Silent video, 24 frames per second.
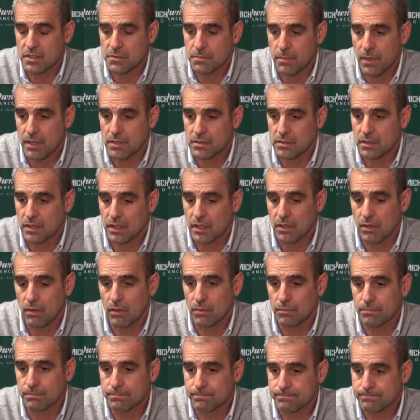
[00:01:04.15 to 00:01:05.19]
especially at
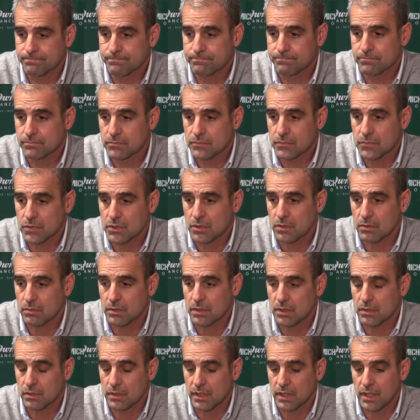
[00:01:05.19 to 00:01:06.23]
home. So we
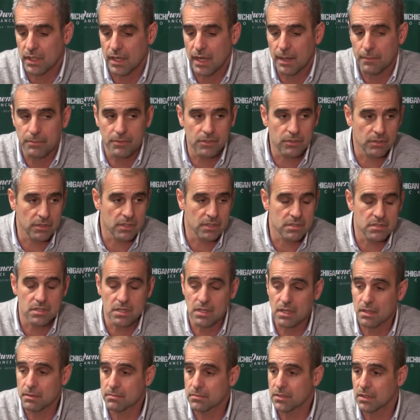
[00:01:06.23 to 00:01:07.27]
don't get an opportunity to see
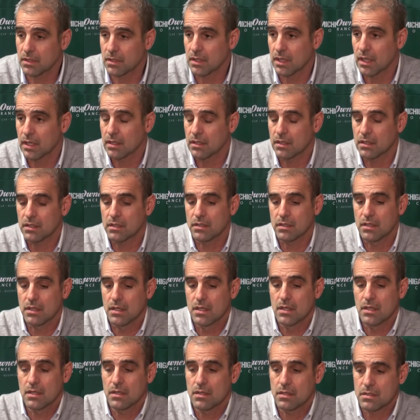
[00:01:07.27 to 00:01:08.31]
them till the end of the,
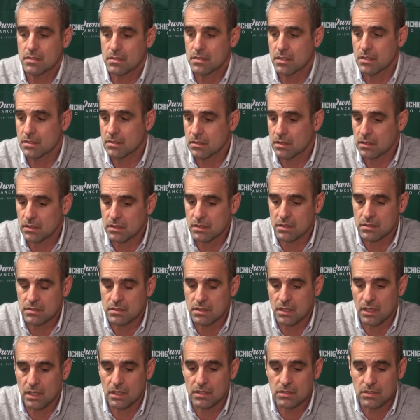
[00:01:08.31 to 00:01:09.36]
the season at this
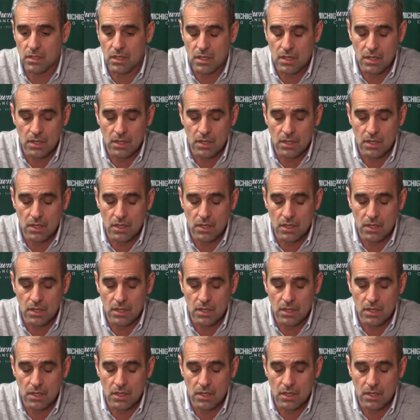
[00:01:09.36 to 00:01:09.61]
stage.